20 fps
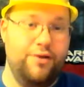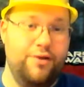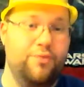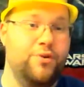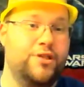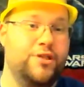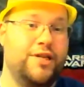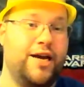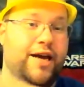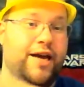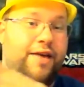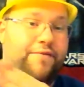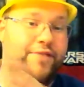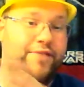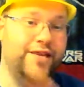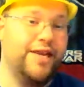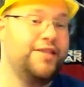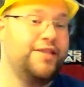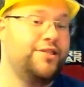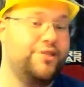which I
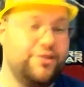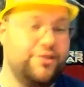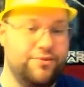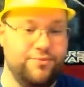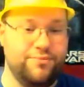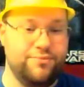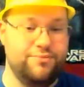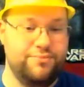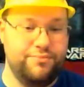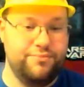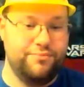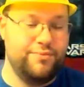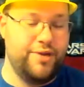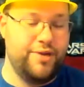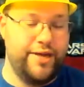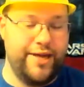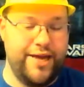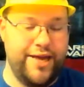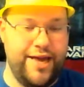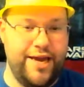have yet to
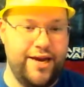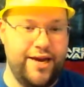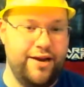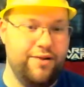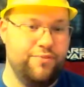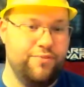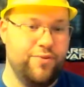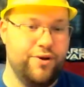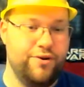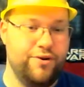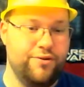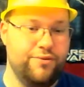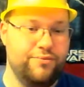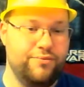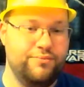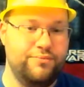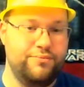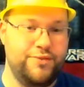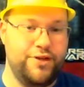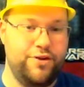uh, edit and render.
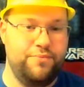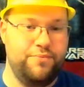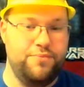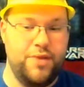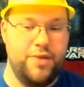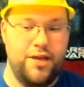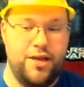So,